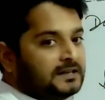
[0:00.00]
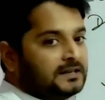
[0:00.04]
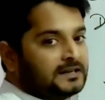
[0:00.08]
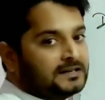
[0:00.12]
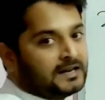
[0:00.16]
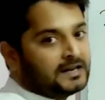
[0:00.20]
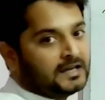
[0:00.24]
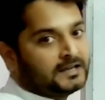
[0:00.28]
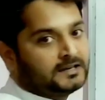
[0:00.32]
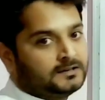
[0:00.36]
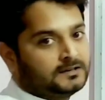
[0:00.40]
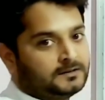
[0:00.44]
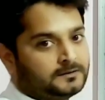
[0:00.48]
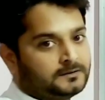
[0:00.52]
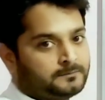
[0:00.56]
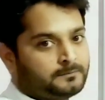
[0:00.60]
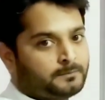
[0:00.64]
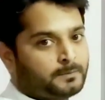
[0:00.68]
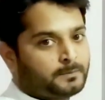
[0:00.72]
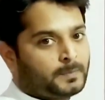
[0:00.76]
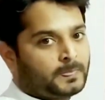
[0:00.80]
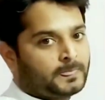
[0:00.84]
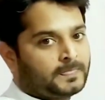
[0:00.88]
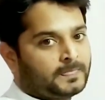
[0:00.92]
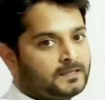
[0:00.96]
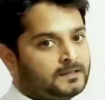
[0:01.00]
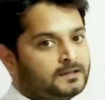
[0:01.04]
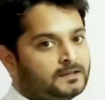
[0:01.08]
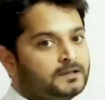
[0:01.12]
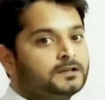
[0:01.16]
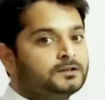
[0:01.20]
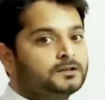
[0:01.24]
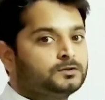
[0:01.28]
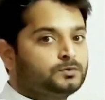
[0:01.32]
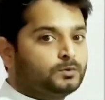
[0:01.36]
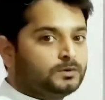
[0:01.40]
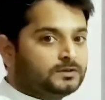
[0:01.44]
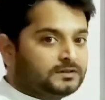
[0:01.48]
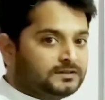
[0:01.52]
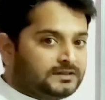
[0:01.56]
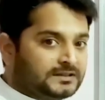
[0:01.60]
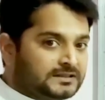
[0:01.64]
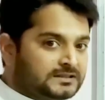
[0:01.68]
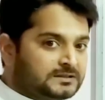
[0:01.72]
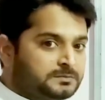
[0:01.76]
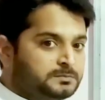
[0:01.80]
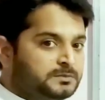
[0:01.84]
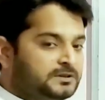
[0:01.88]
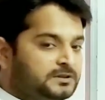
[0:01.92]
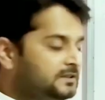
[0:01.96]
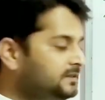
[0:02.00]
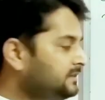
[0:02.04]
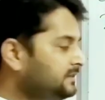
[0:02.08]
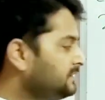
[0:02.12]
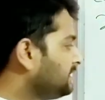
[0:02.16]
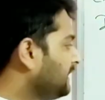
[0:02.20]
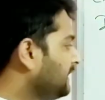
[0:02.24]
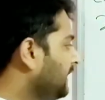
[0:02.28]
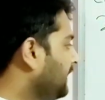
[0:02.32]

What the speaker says: declining. So this means